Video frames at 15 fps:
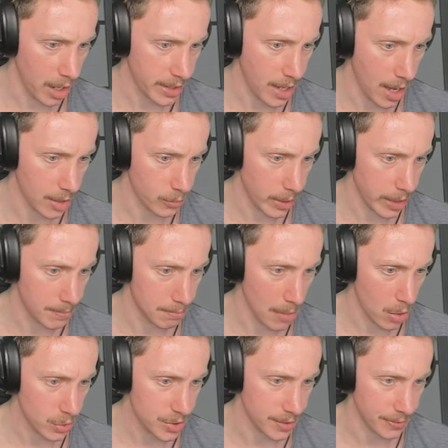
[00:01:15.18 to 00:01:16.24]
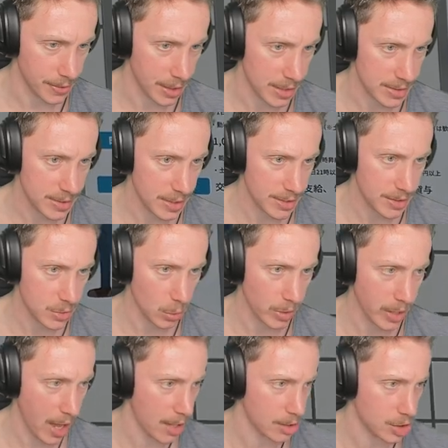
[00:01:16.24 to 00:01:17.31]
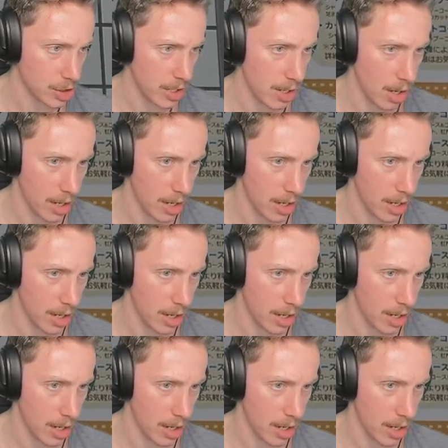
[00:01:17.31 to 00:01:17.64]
can't read most of this. This is all kanji.